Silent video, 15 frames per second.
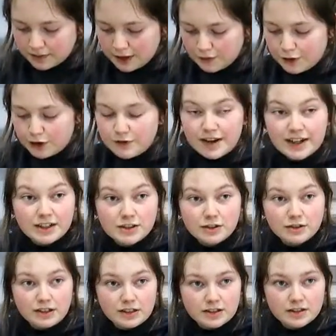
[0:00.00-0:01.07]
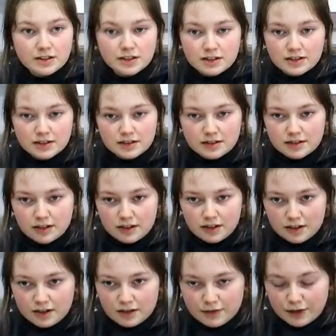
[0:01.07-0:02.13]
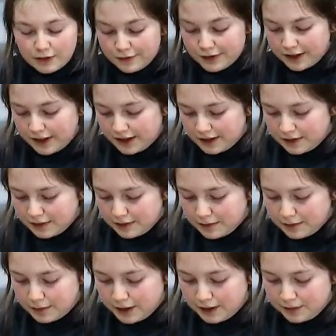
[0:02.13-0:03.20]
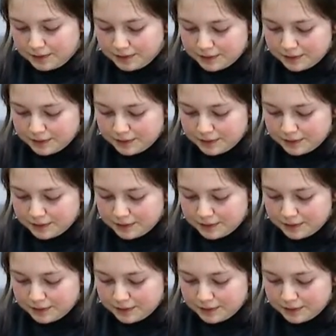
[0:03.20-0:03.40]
Very rarely do this because it's very fiddly, but